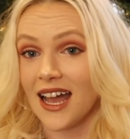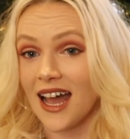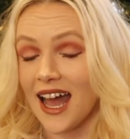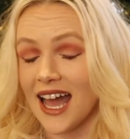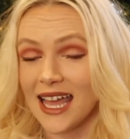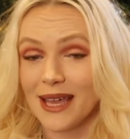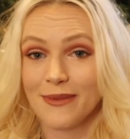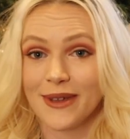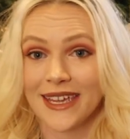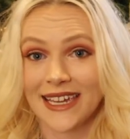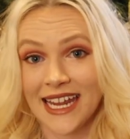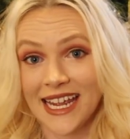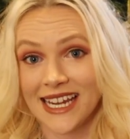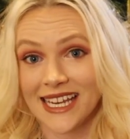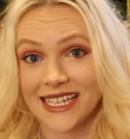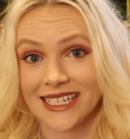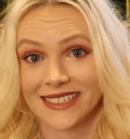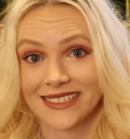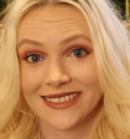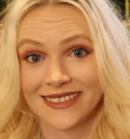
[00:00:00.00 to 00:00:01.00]
I am
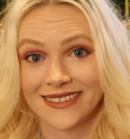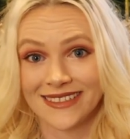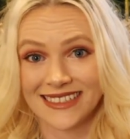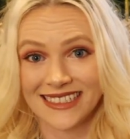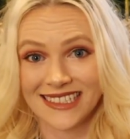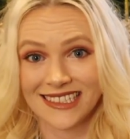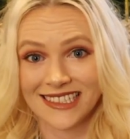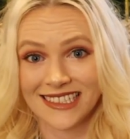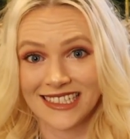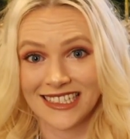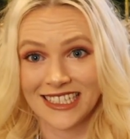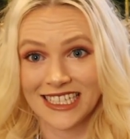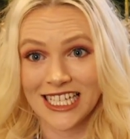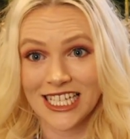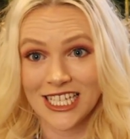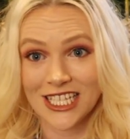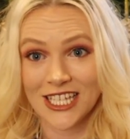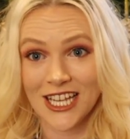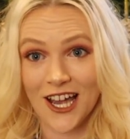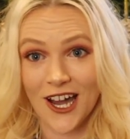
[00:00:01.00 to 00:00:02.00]
Canadian,
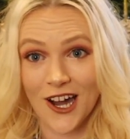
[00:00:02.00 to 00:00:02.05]
so